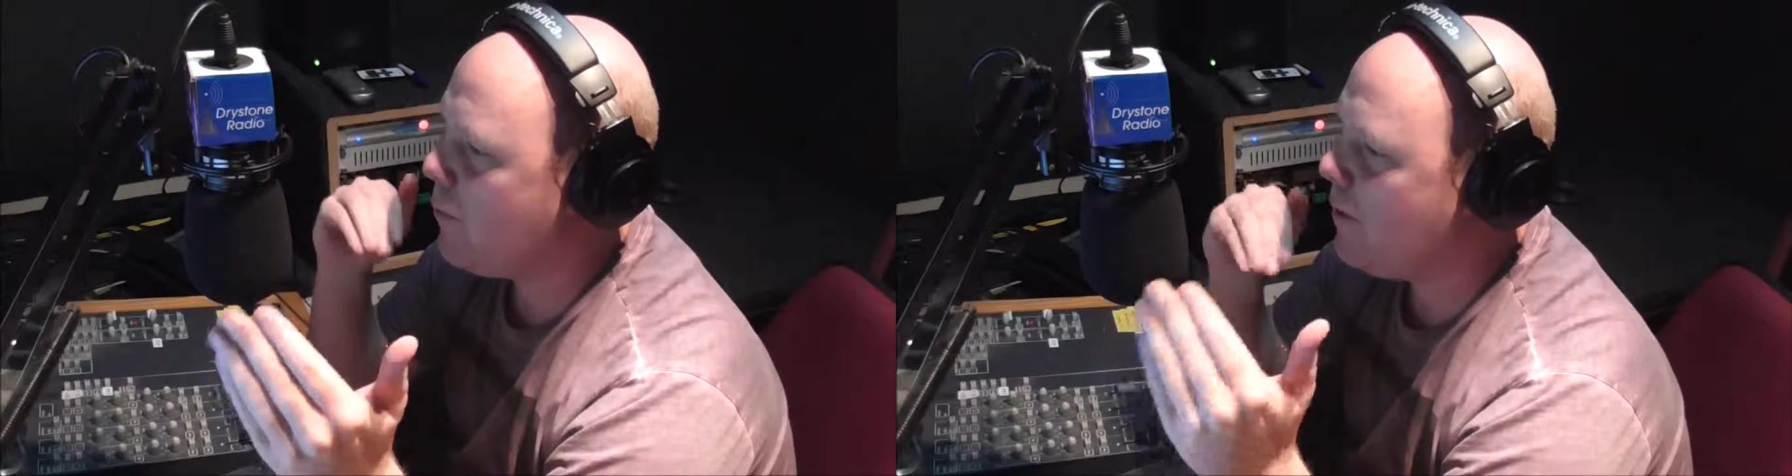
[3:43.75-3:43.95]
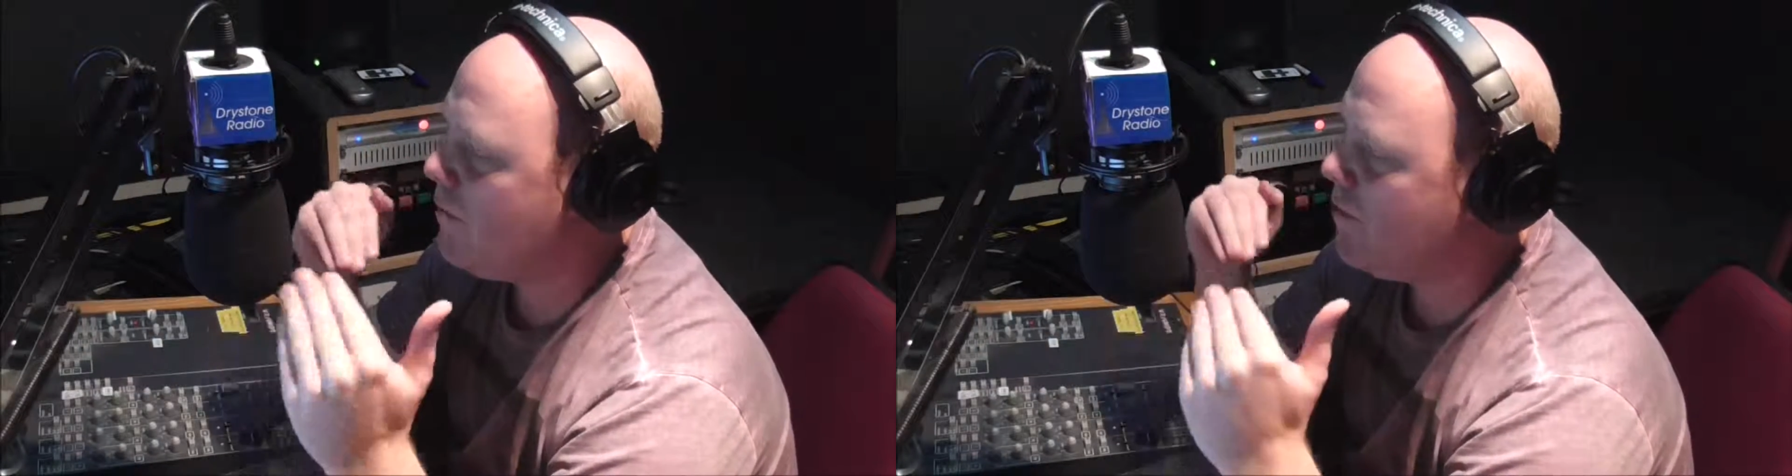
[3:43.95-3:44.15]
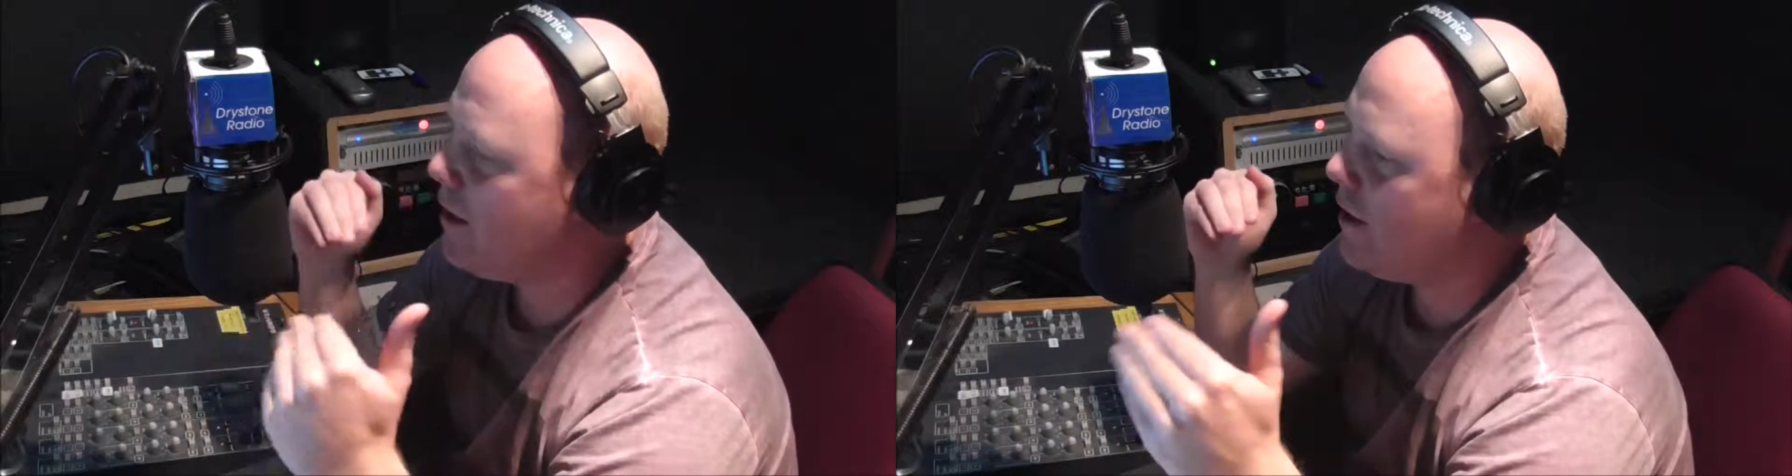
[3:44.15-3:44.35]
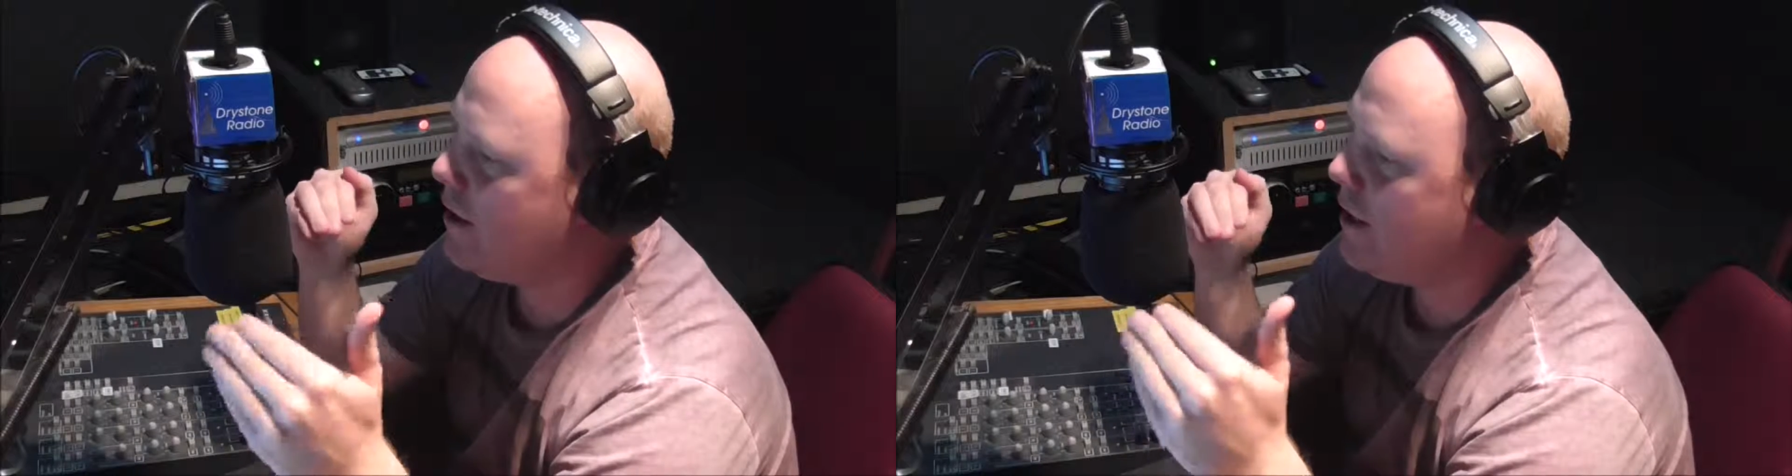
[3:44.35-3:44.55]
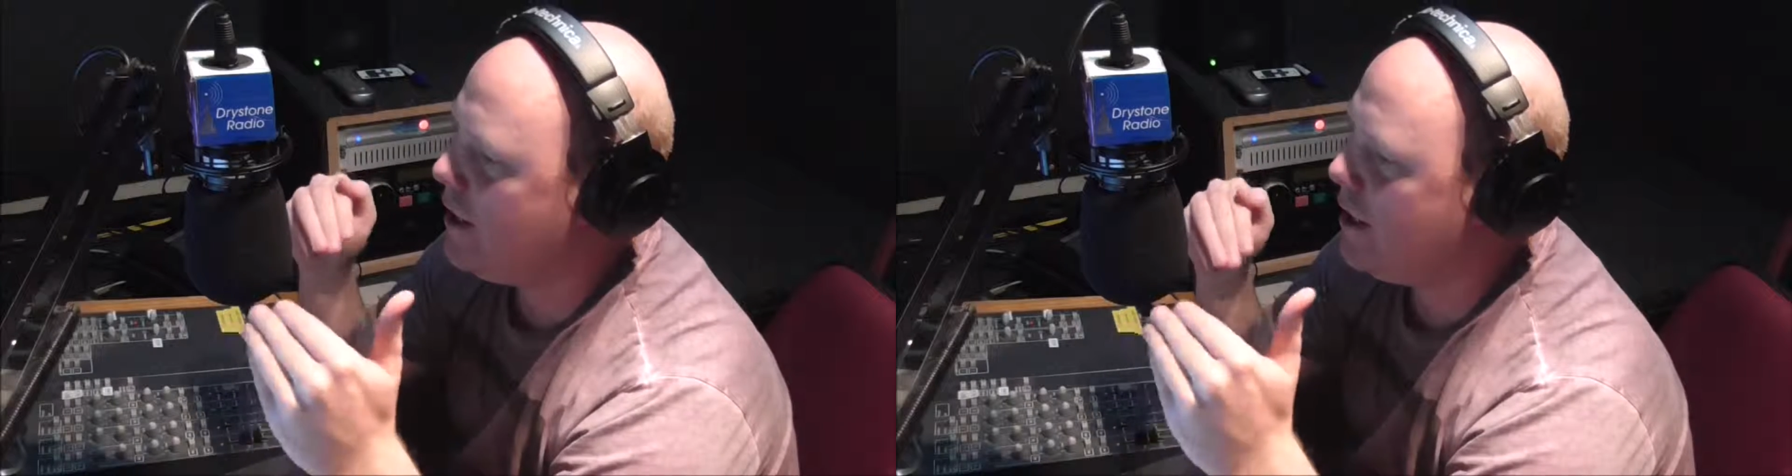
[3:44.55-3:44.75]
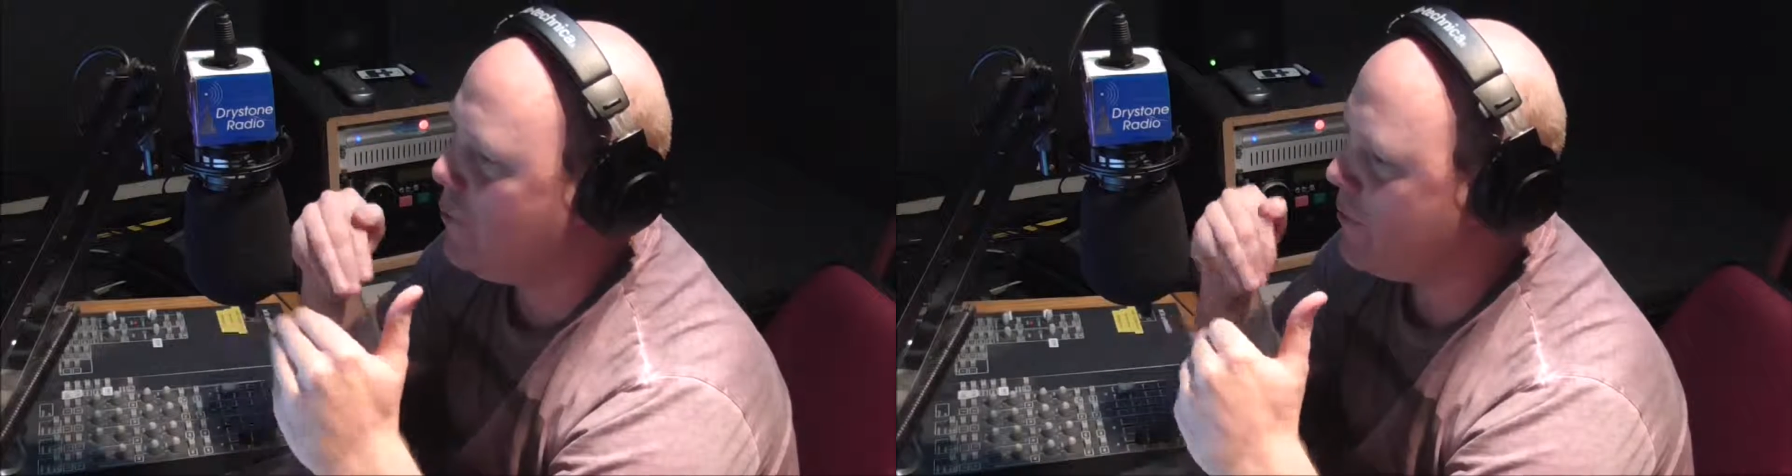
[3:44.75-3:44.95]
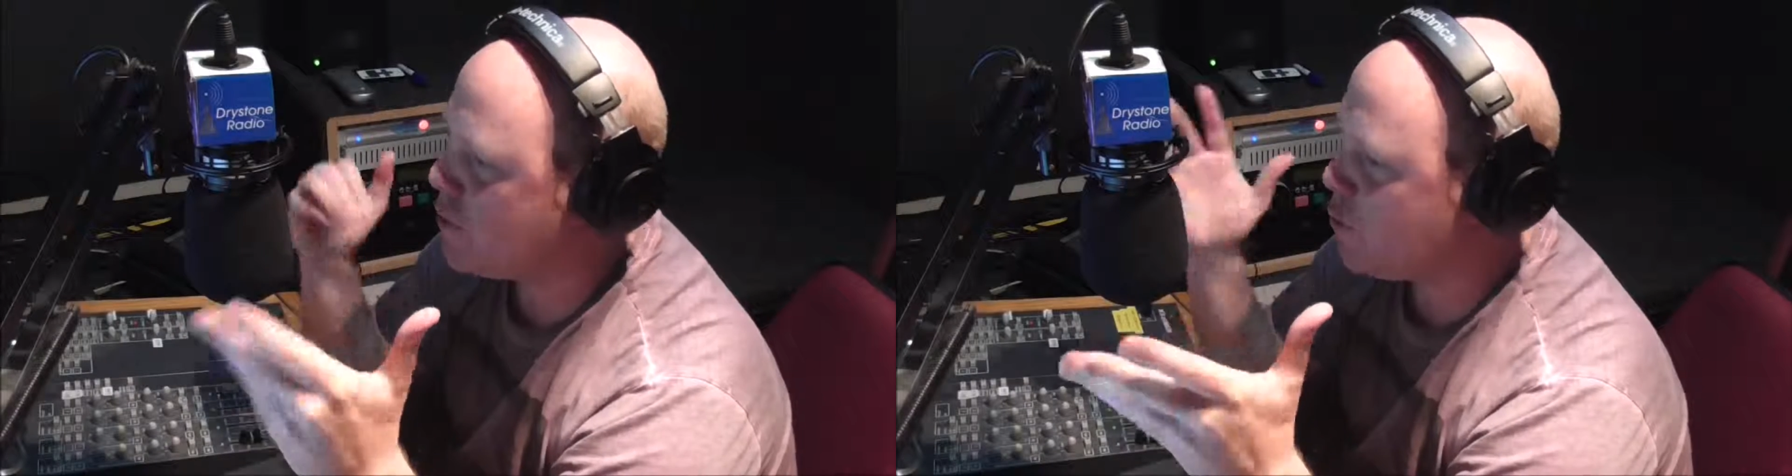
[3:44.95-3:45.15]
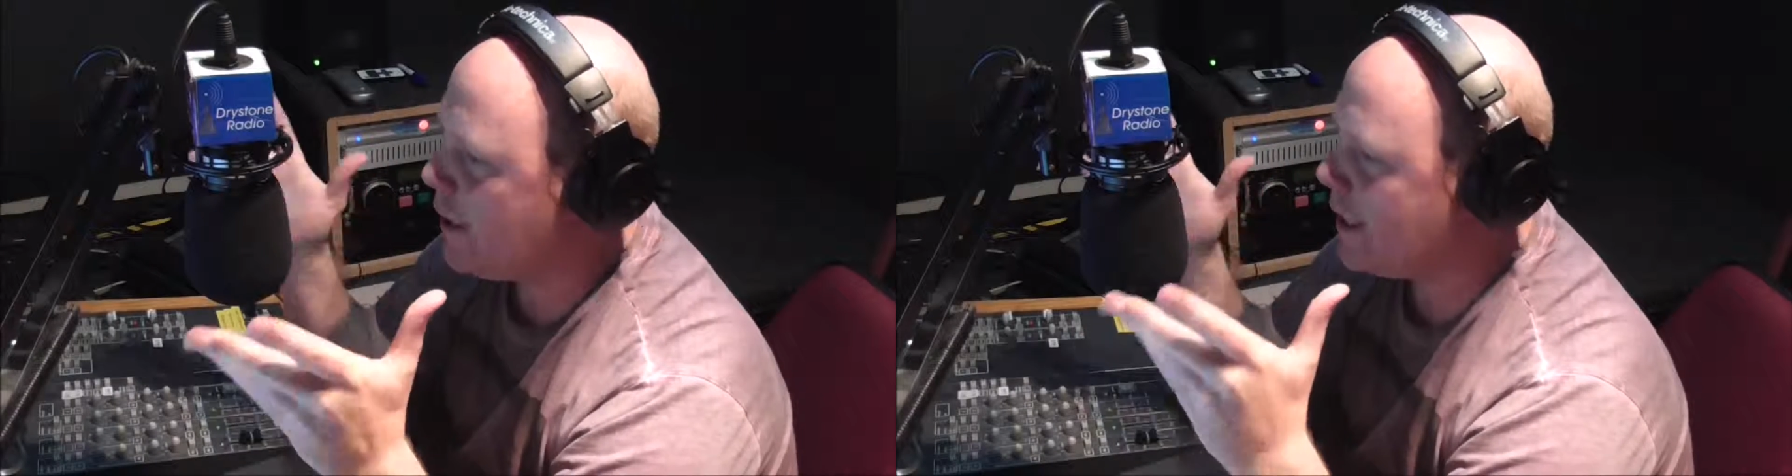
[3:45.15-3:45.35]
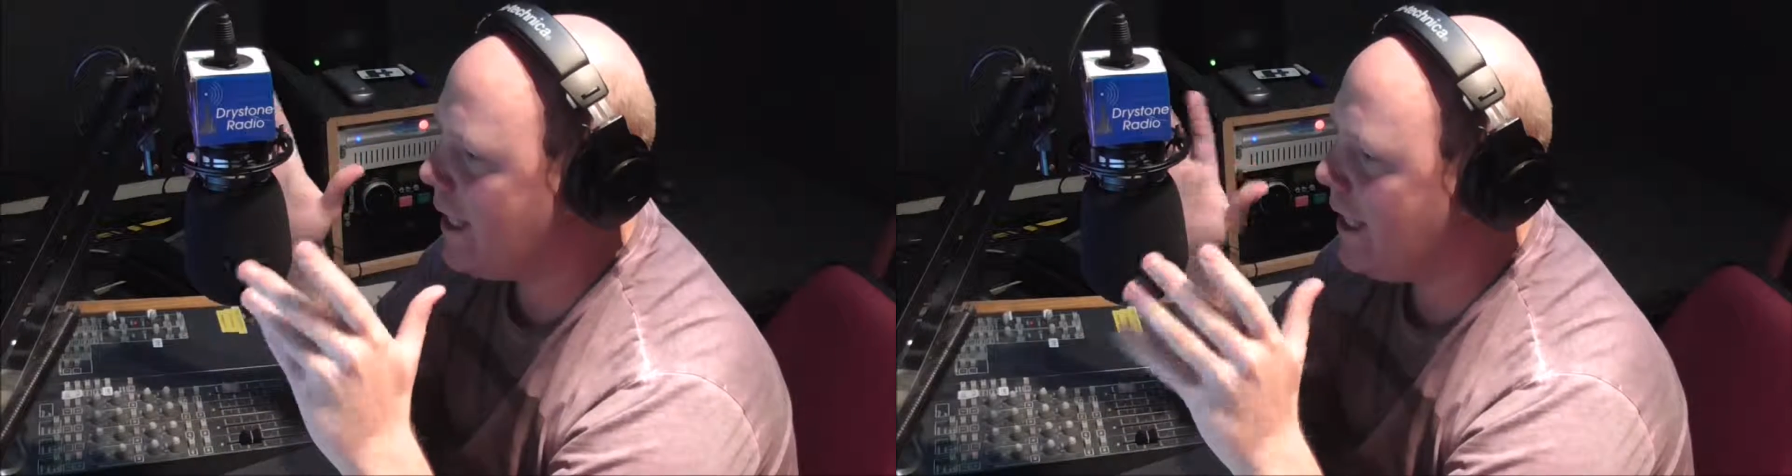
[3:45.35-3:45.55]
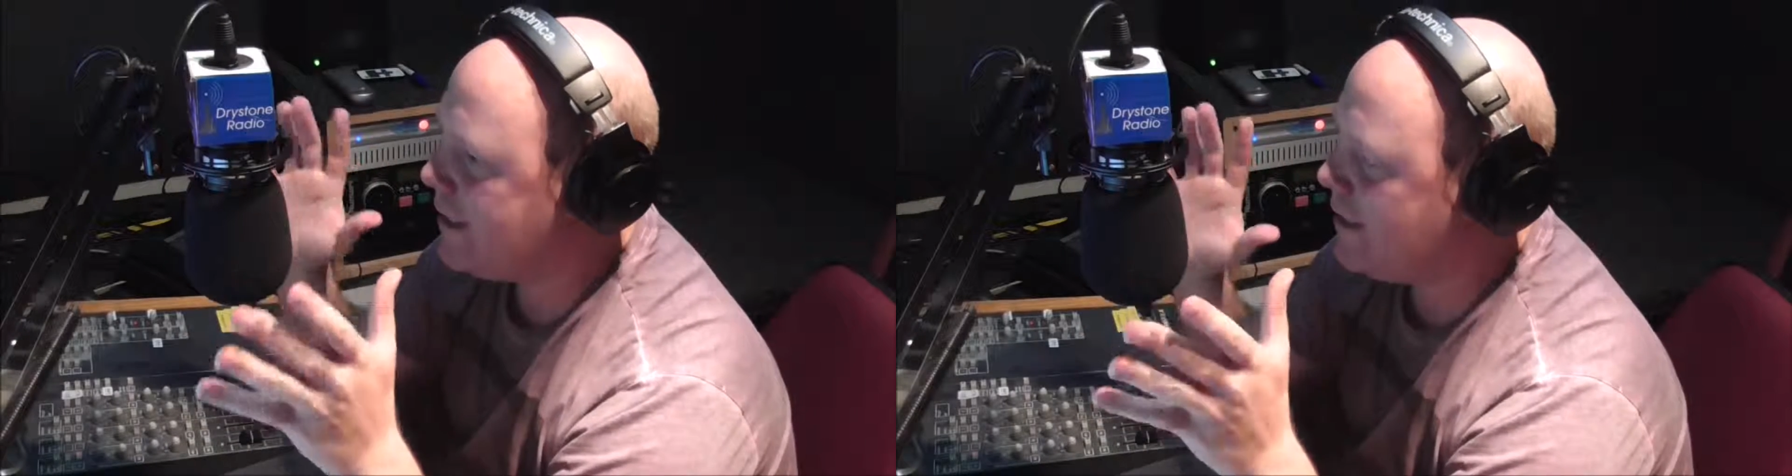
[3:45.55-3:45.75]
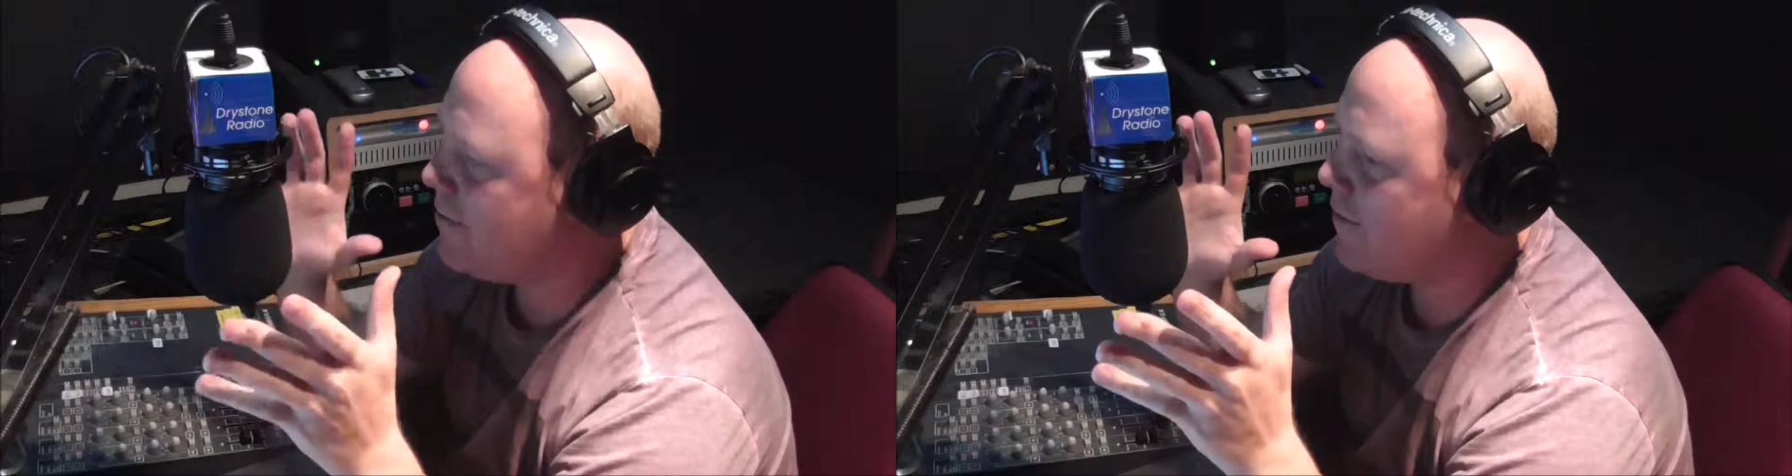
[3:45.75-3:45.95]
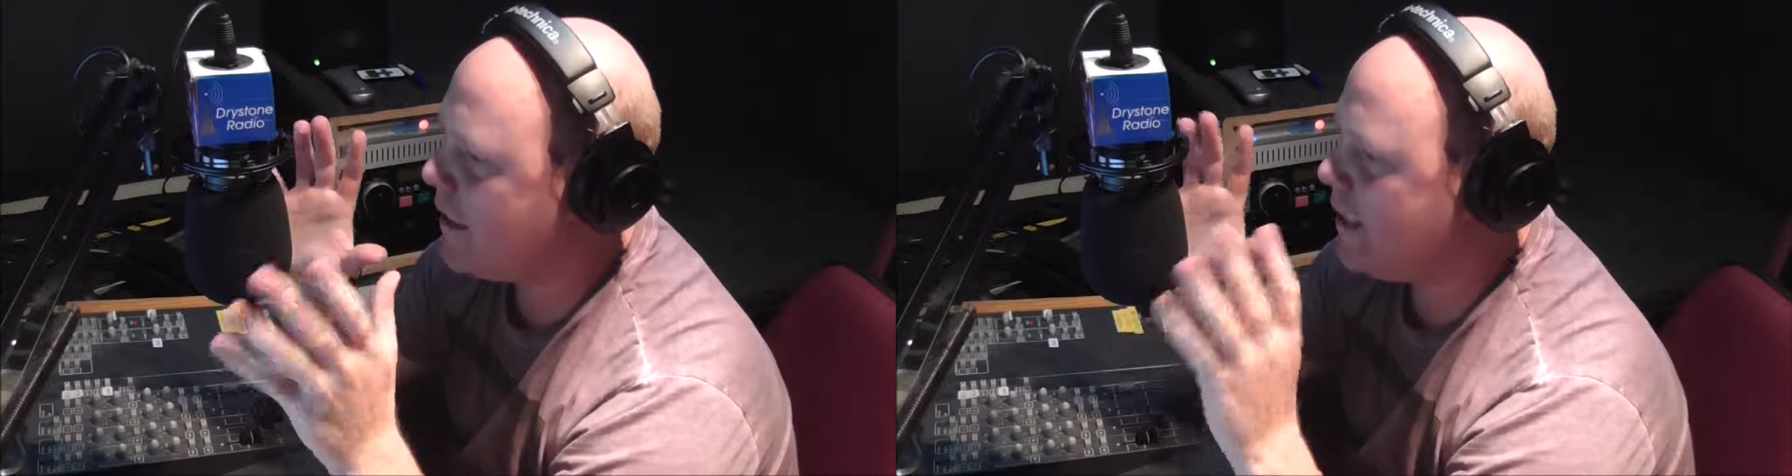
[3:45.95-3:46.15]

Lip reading: with street lighting and thing,